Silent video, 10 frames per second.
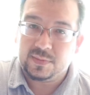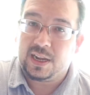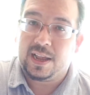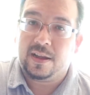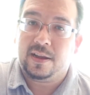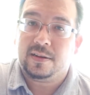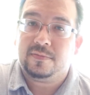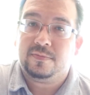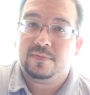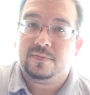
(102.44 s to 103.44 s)

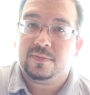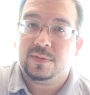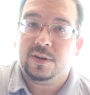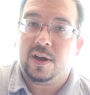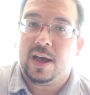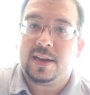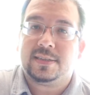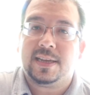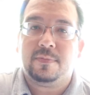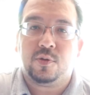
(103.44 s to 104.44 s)
And you know how they
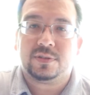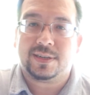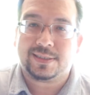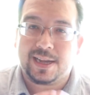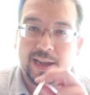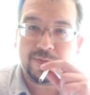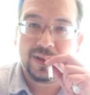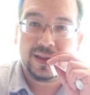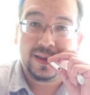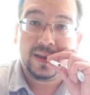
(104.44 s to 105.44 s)
say most of the time,
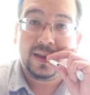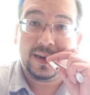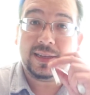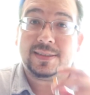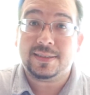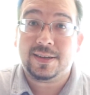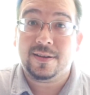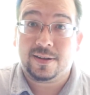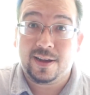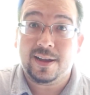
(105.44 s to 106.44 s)
listen to
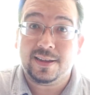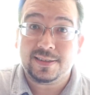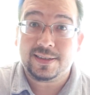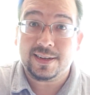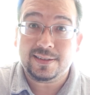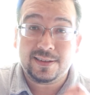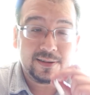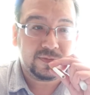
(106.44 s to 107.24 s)
your gut instinct?